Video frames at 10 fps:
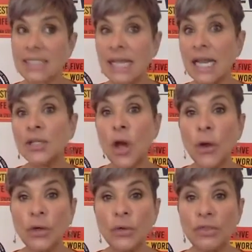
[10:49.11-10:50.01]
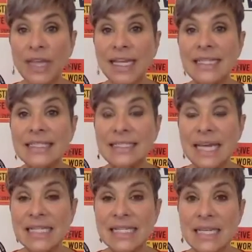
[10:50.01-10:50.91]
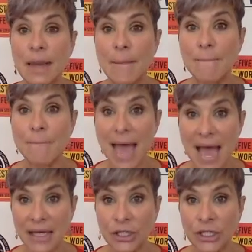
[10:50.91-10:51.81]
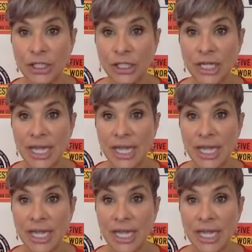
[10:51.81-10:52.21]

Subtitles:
And I know you think it doesn't matter.